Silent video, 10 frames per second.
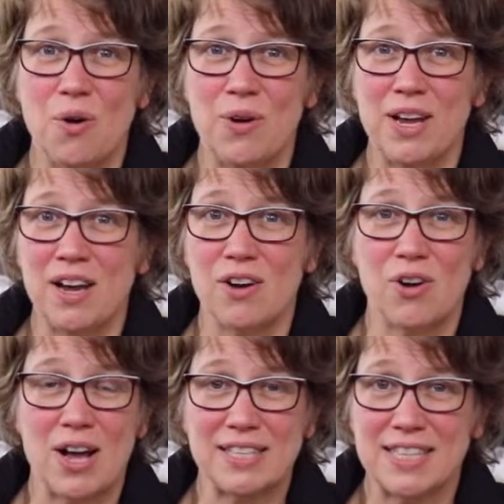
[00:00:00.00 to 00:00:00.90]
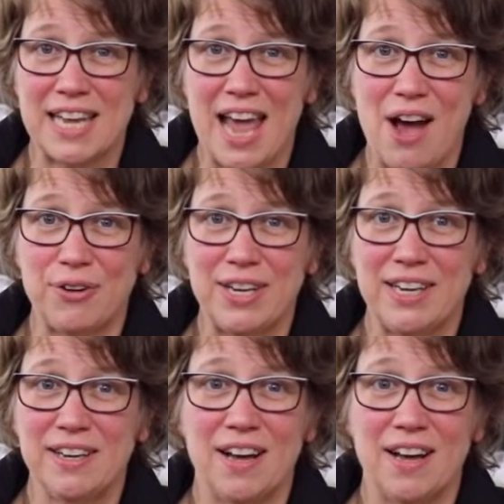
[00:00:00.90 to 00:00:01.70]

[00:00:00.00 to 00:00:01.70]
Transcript: going across the county.